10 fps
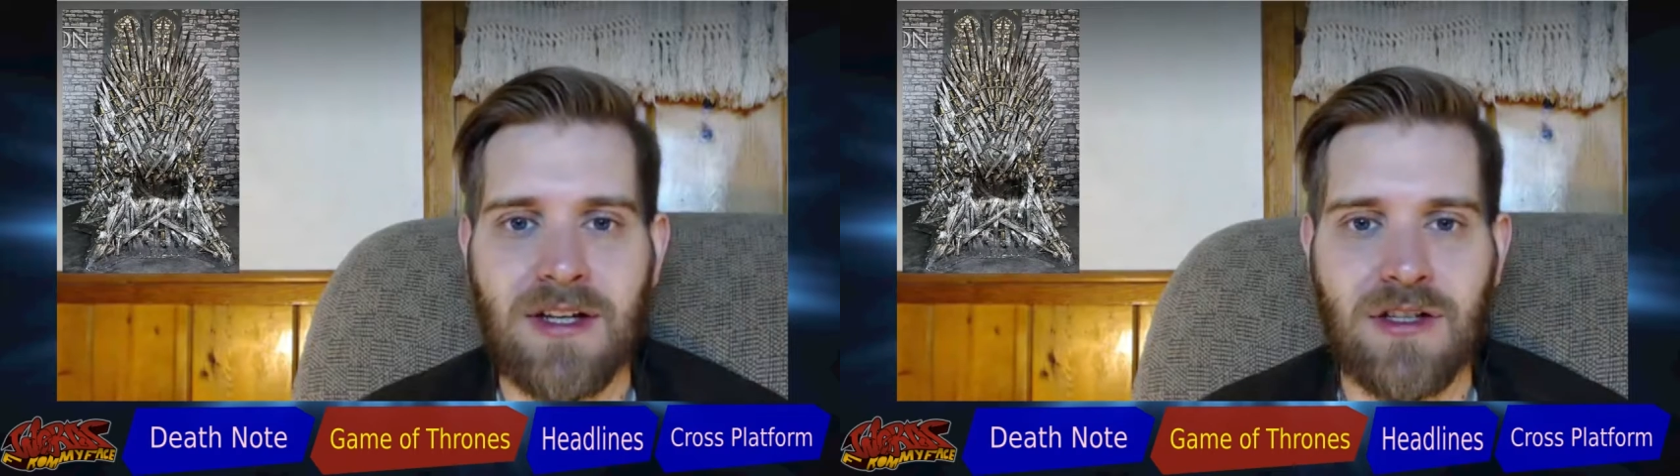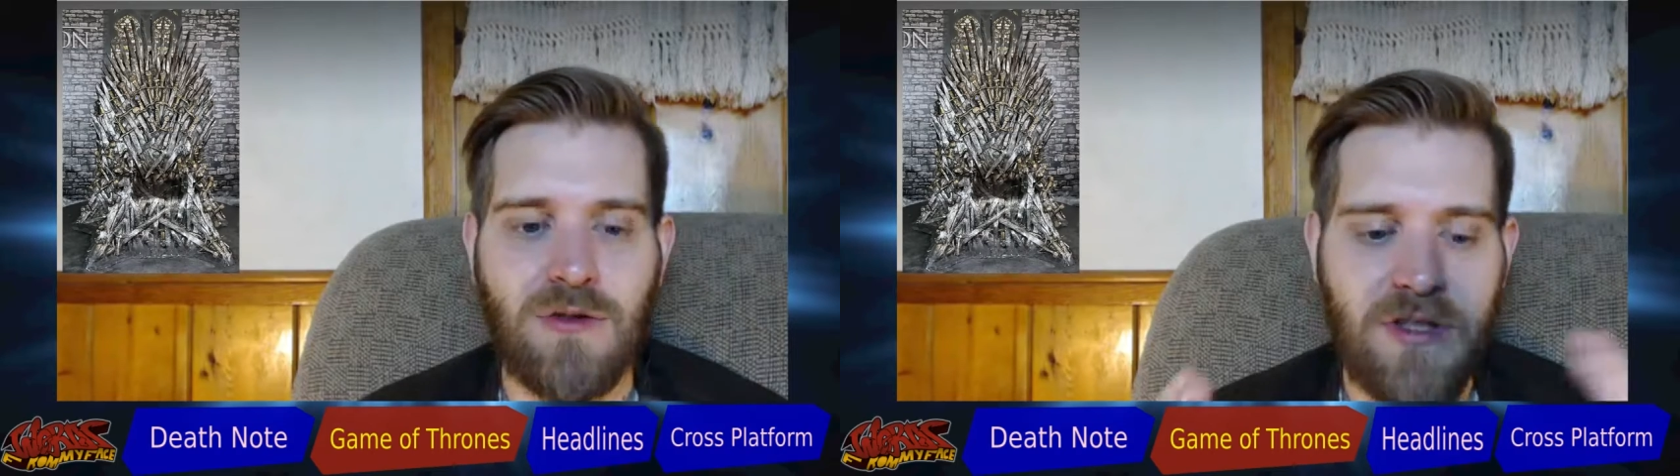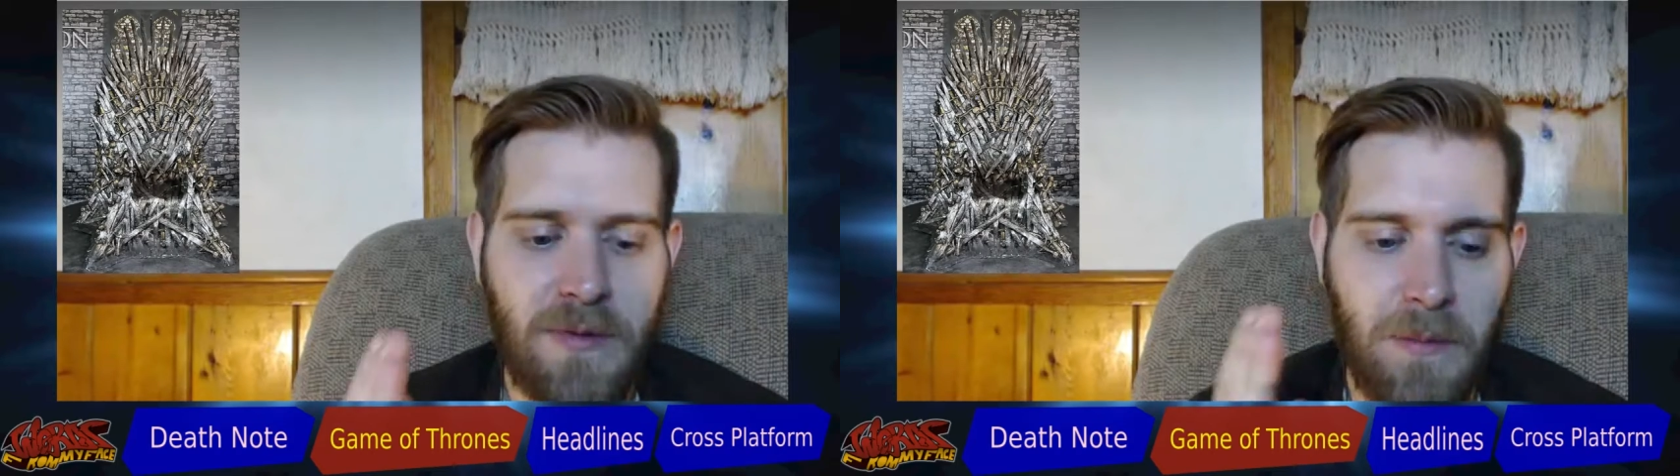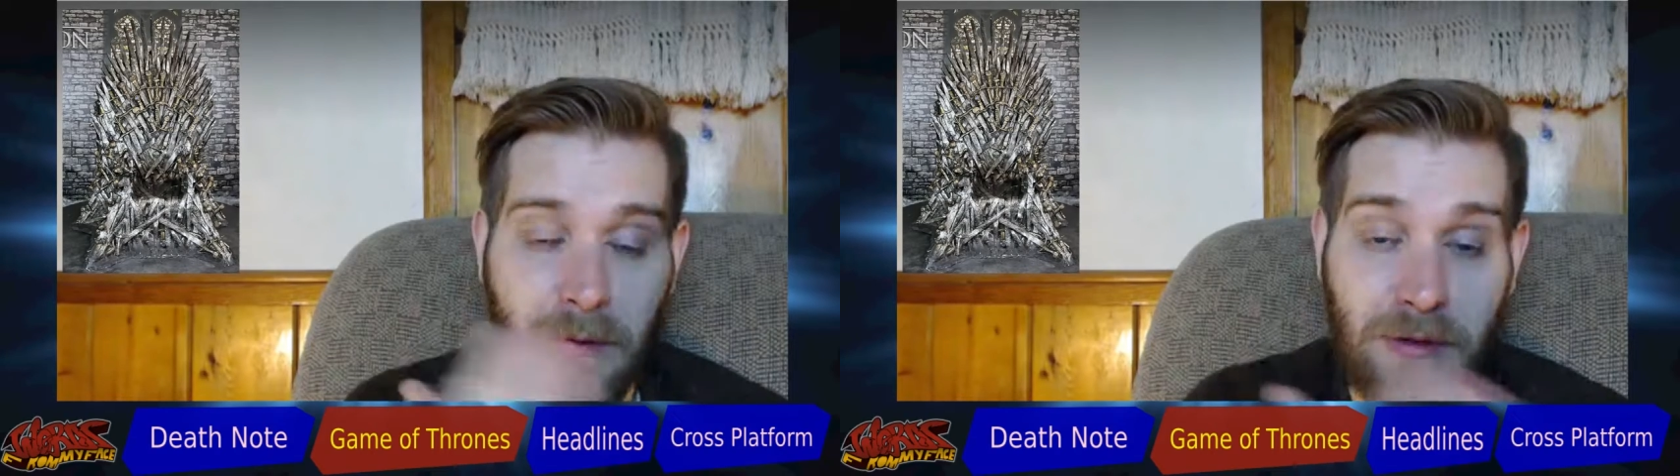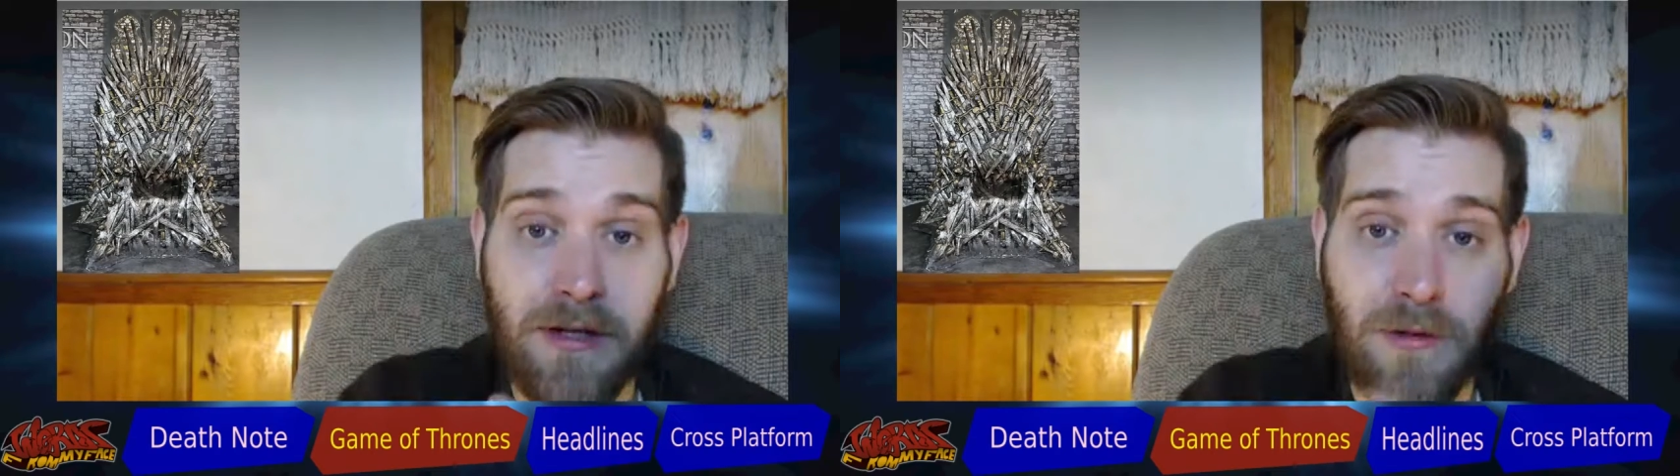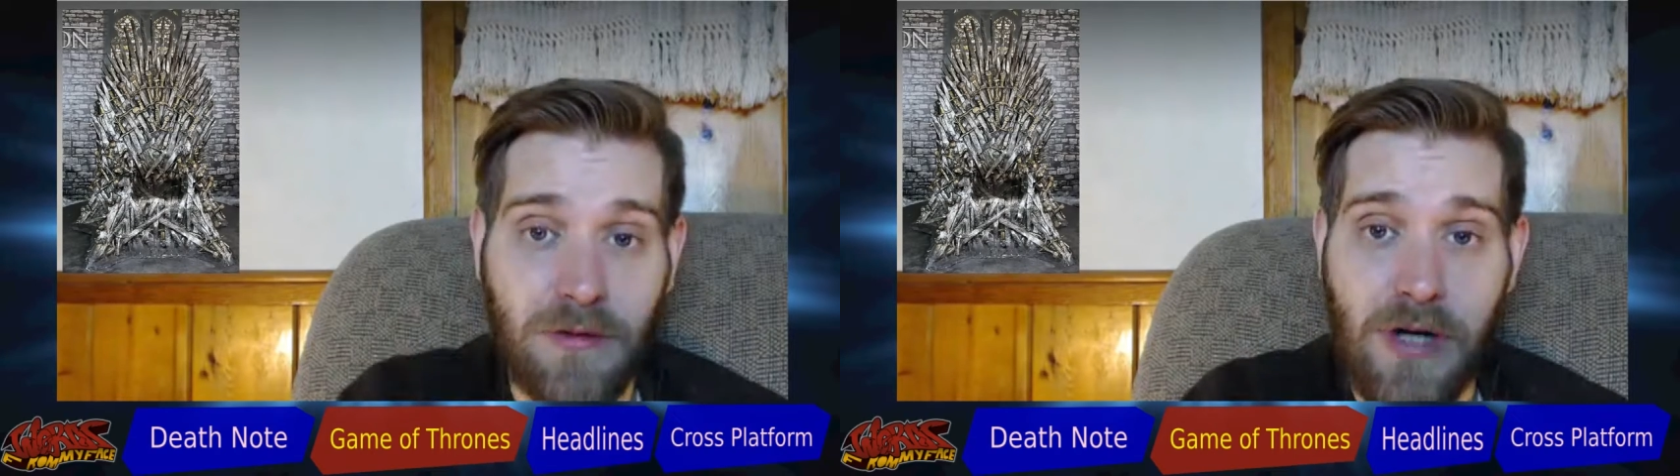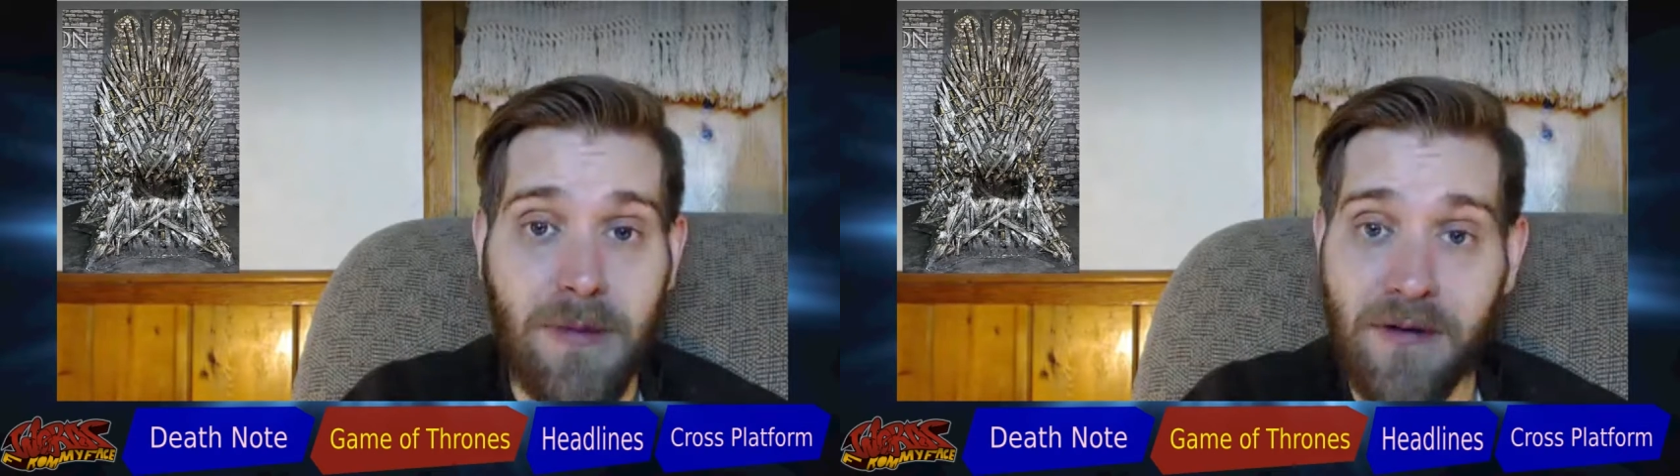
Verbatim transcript: It used to be a political drama.